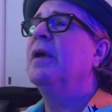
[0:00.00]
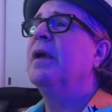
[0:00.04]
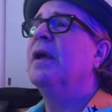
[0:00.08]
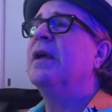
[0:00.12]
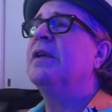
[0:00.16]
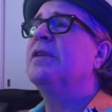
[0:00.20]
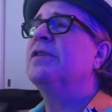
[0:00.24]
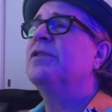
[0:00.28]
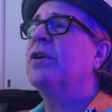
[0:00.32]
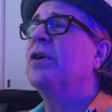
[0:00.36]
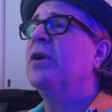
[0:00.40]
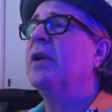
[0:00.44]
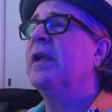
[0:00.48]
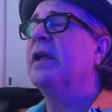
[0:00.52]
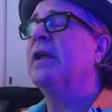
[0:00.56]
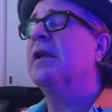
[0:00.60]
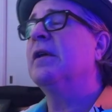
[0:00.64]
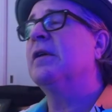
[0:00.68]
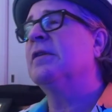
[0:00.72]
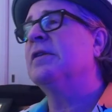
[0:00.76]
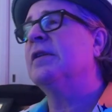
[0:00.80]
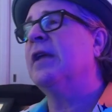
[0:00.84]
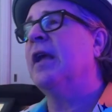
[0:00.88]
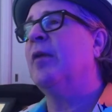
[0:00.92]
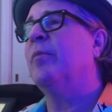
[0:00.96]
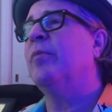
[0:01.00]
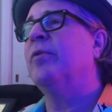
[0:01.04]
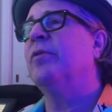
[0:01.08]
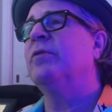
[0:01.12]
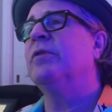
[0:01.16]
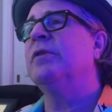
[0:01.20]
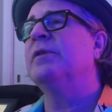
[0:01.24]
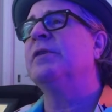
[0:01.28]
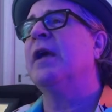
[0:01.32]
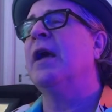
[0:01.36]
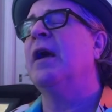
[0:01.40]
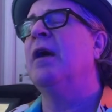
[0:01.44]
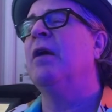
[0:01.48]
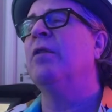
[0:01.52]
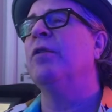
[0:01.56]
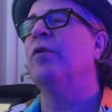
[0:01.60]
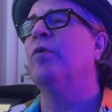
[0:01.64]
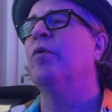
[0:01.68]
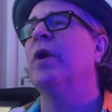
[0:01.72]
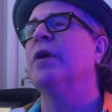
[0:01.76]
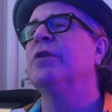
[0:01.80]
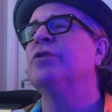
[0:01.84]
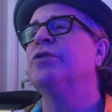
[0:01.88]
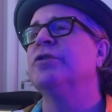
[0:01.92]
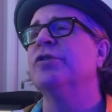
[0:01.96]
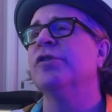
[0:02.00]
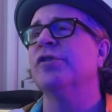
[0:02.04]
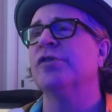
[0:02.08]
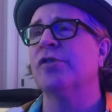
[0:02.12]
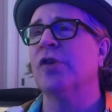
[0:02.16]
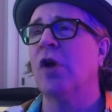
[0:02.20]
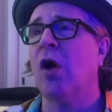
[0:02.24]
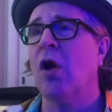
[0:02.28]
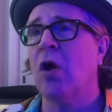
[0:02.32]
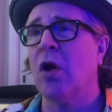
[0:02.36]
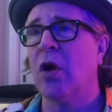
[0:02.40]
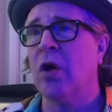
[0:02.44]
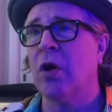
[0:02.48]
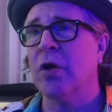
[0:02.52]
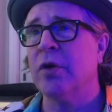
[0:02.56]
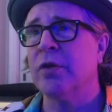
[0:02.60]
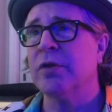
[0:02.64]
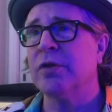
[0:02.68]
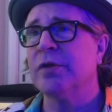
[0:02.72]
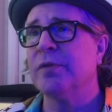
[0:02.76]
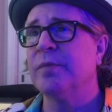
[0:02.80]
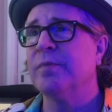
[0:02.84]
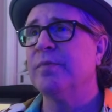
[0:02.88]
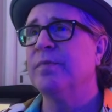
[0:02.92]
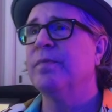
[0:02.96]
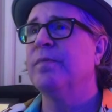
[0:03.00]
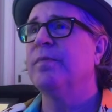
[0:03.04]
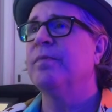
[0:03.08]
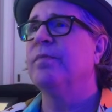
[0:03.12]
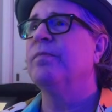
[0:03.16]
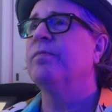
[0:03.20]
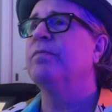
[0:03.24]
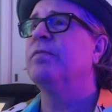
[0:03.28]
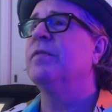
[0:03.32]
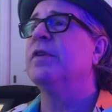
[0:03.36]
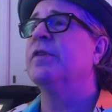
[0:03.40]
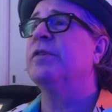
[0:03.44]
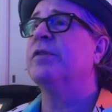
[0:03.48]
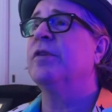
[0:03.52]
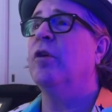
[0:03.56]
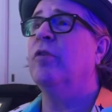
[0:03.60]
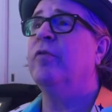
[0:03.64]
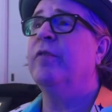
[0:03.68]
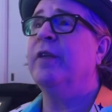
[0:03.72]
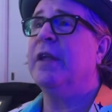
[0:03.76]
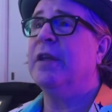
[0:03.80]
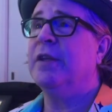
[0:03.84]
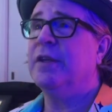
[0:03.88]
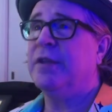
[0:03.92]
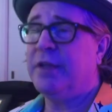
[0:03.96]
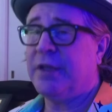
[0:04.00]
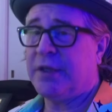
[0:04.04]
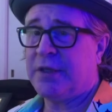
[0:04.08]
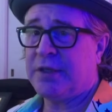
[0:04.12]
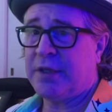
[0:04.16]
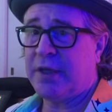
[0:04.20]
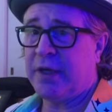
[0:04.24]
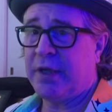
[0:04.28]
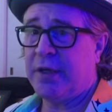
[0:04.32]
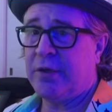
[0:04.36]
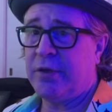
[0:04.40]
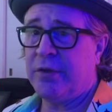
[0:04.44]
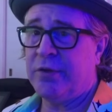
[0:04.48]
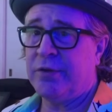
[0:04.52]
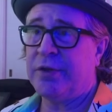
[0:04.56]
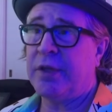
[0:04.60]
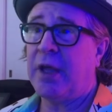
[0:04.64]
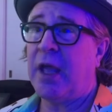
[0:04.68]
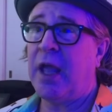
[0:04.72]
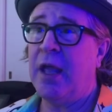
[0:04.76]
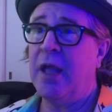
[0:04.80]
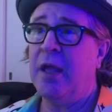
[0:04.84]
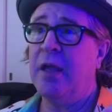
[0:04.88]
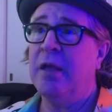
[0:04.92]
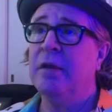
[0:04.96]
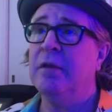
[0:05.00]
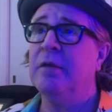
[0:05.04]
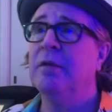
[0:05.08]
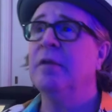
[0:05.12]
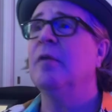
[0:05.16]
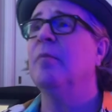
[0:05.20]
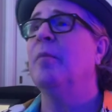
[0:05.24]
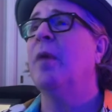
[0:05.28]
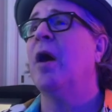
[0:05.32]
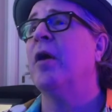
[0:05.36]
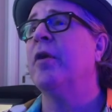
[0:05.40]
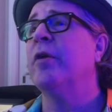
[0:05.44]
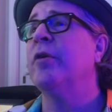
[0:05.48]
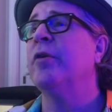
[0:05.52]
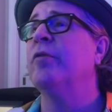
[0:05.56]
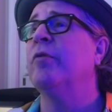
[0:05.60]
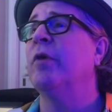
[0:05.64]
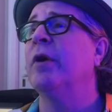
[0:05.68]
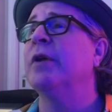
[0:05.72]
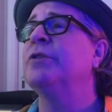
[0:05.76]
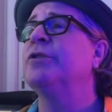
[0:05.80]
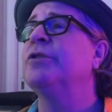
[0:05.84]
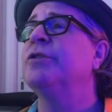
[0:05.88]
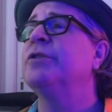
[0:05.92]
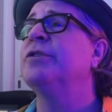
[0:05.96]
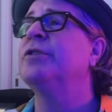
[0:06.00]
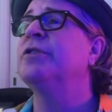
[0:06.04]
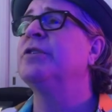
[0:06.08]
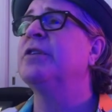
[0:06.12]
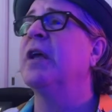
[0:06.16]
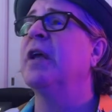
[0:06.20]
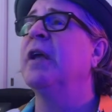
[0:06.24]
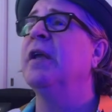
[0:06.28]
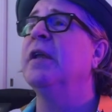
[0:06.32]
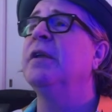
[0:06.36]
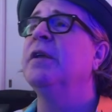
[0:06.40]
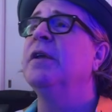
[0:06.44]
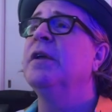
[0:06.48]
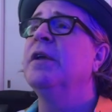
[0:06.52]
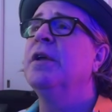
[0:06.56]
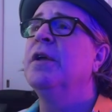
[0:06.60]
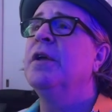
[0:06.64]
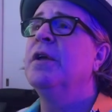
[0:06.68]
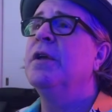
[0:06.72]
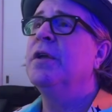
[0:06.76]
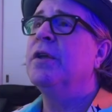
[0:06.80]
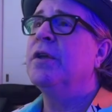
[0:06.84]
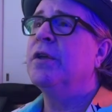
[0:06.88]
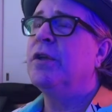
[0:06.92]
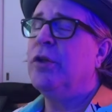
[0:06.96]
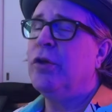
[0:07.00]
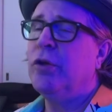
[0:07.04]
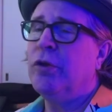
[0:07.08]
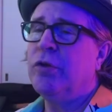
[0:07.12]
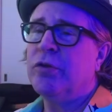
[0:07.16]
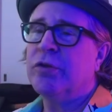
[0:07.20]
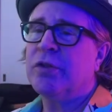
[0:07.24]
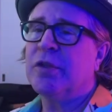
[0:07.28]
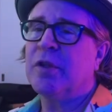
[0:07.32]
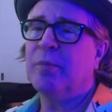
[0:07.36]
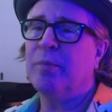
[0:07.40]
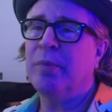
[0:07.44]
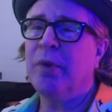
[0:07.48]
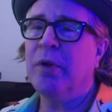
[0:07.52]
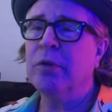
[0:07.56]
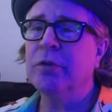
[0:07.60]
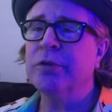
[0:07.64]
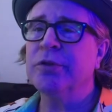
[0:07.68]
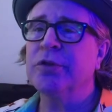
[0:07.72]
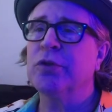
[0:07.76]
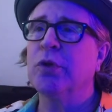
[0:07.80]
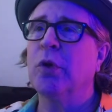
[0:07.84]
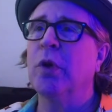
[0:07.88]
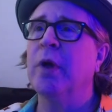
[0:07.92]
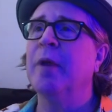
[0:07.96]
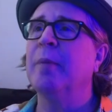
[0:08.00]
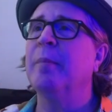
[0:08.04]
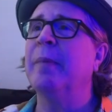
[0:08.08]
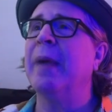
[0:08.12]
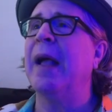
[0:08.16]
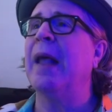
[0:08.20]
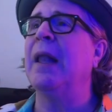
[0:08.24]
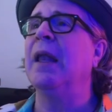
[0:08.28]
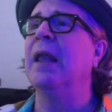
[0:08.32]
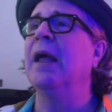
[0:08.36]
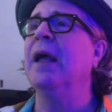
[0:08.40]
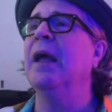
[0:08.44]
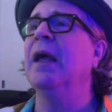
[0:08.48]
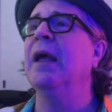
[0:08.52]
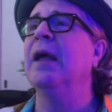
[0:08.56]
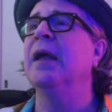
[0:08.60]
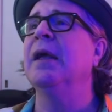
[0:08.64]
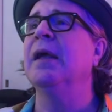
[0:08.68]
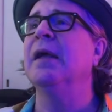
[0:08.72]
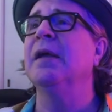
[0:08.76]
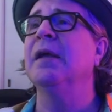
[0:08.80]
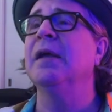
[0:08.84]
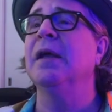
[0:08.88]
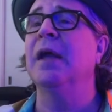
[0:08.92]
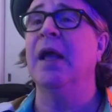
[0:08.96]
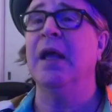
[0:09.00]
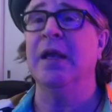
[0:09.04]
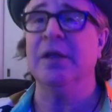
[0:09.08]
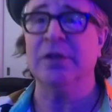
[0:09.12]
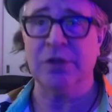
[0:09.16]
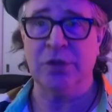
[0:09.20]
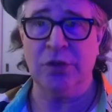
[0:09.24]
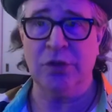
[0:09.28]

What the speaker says: A sterling example is how the Russian czars, the Soviet dictators, and the modern Russian state used the Bolshoi Ballet as